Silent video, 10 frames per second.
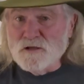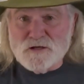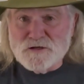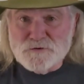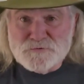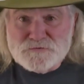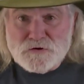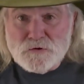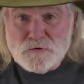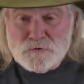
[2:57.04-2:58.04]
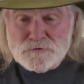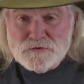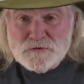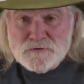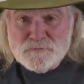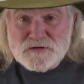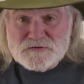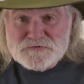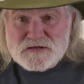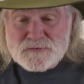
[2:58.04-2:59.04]
It was cold, but
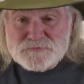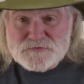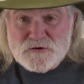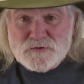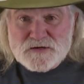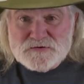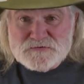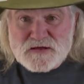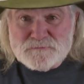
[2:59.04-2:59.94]
it stopped snowing and stopped